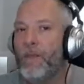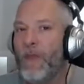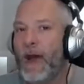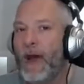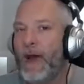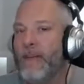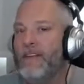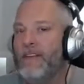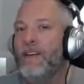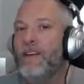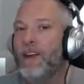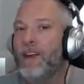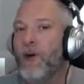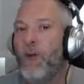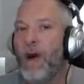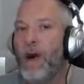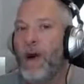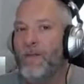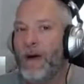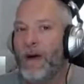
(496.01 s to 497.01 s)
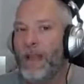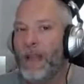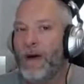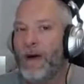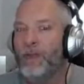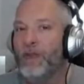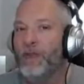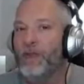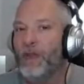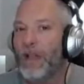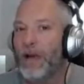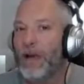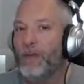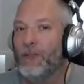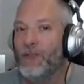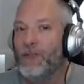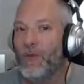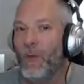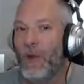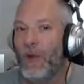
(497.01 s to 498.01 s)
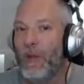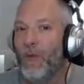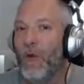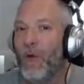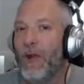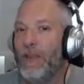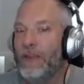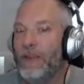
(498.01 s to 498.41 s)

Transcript: I didn't acquire my label till I was 21.